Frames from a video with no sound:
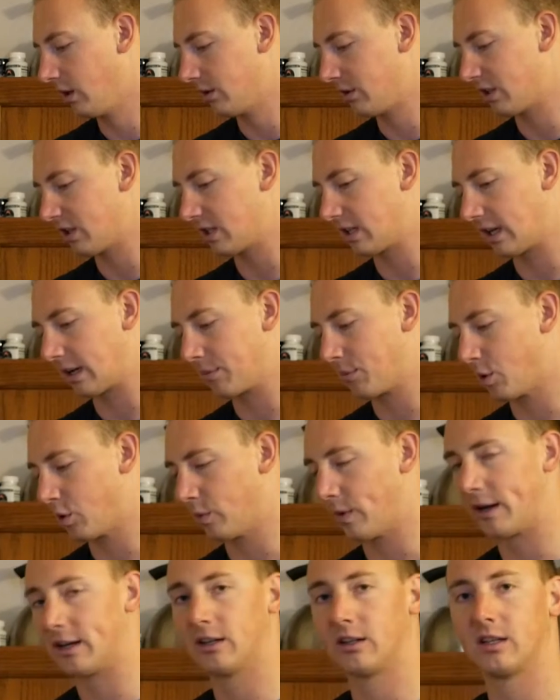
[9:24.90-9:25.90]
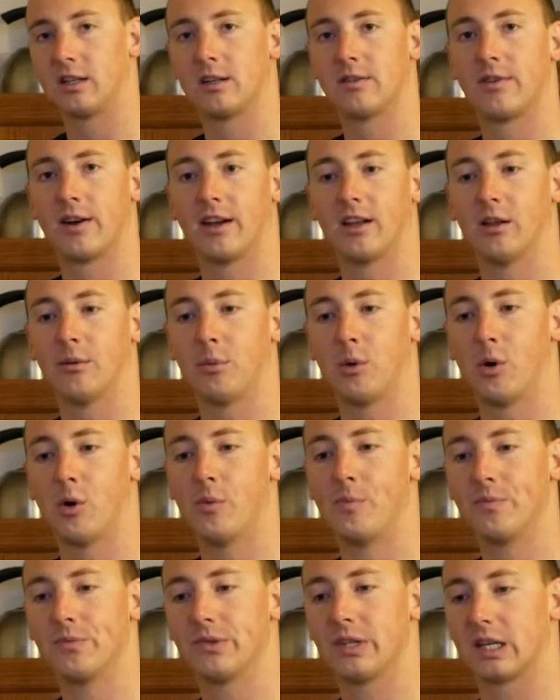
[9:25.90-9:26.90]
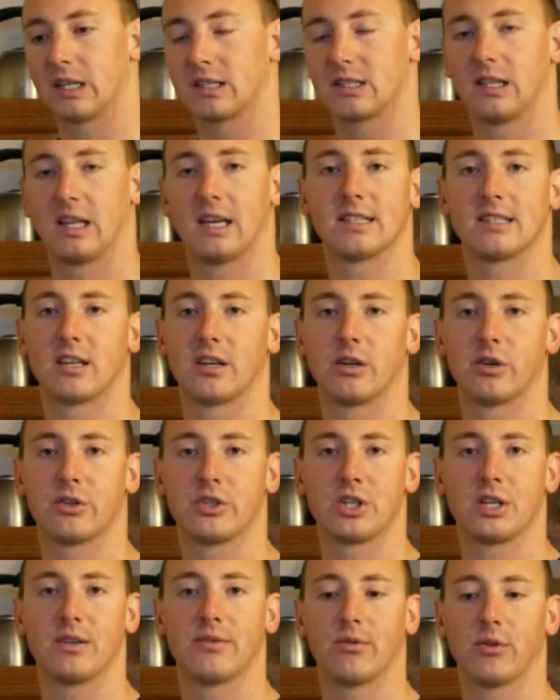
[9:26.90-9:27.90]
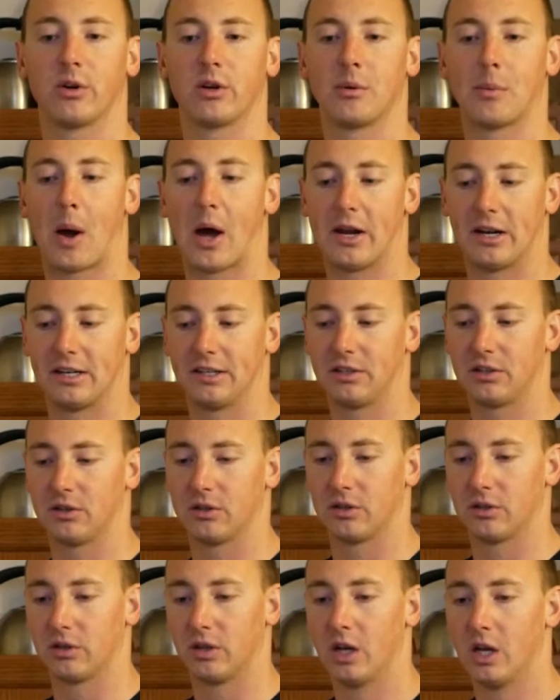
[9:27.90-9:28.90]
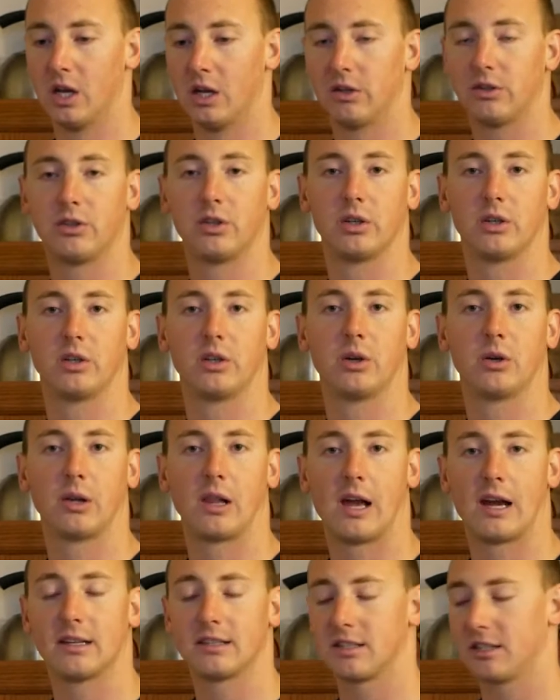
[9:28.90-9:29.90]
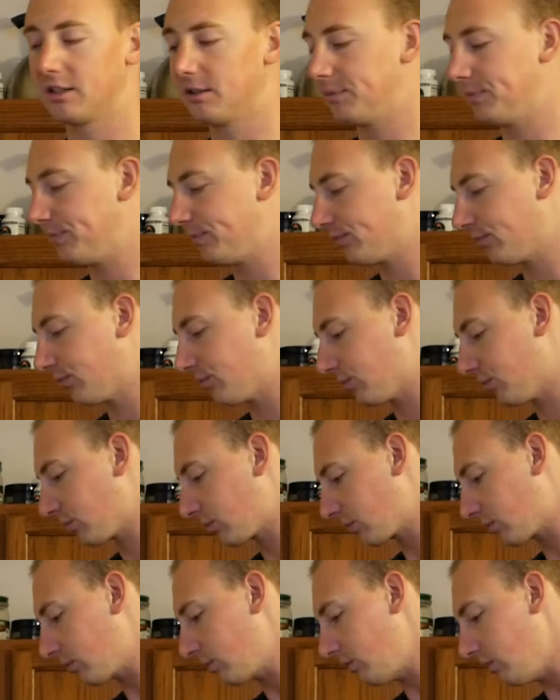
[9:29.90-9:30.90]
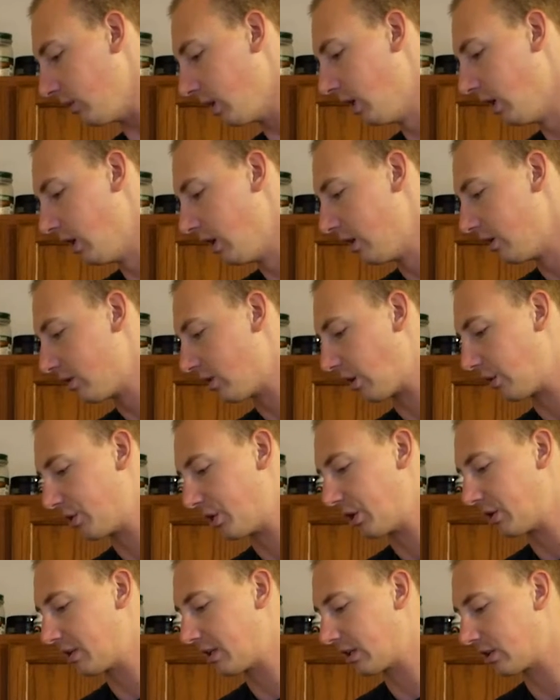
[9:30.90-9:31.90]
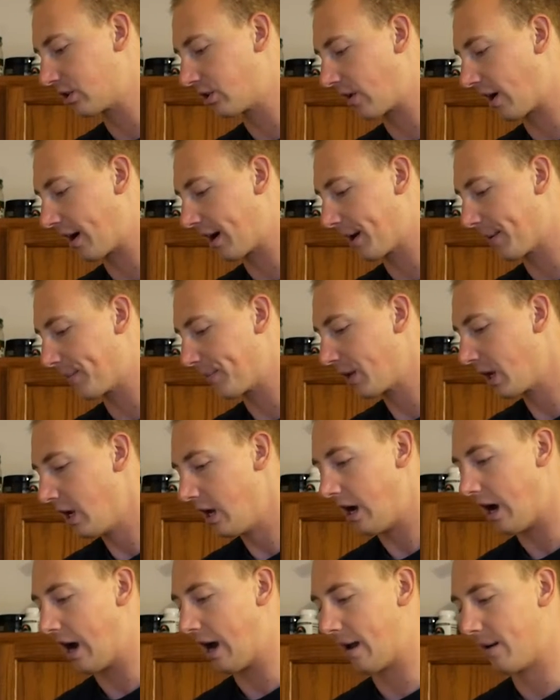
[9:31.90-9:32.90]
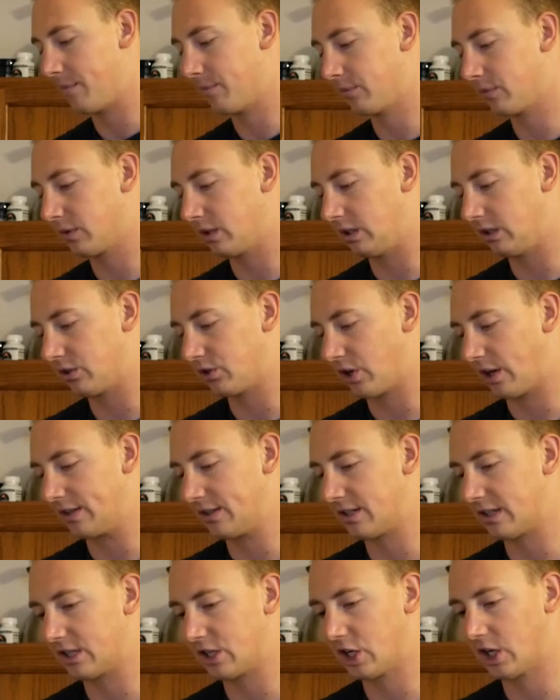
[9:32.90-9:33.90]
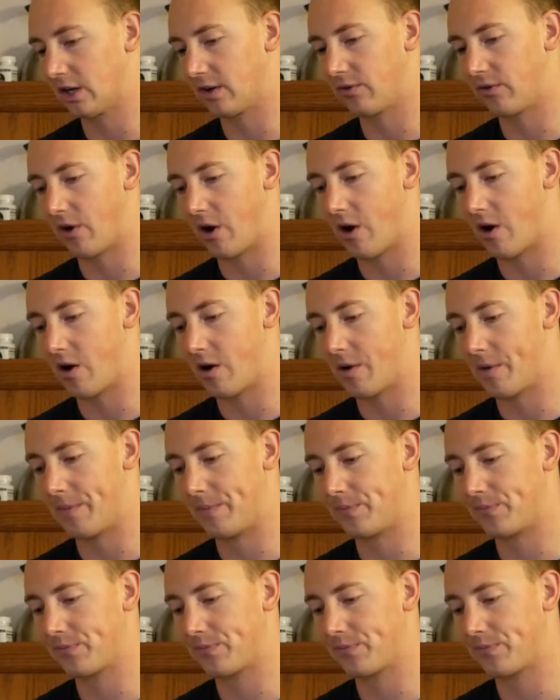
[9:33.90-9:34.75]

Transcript: just like more readily available. It takes less energy for your body to utilize it. So juicing's great. I'm transitioning from,